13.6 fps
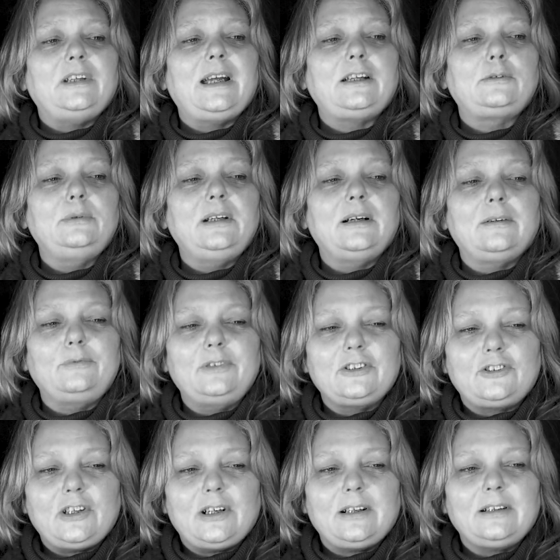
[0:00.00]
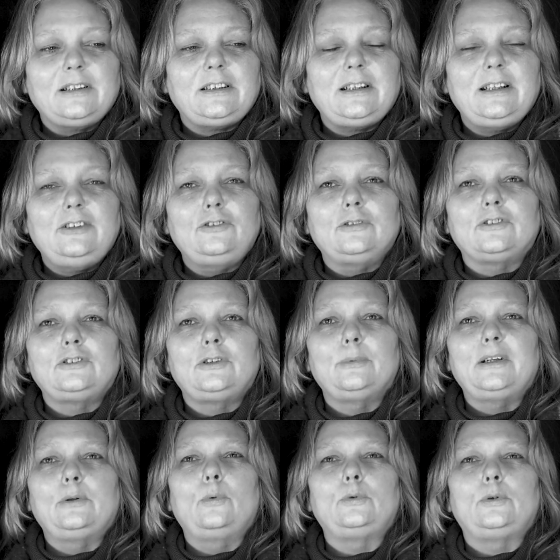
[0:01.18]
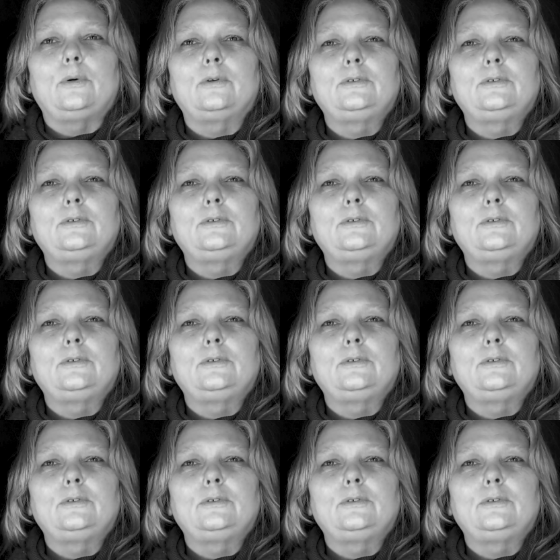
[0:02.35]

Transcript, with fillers: "Yes, we have, we're Charlie's Angels." She went, "Oh,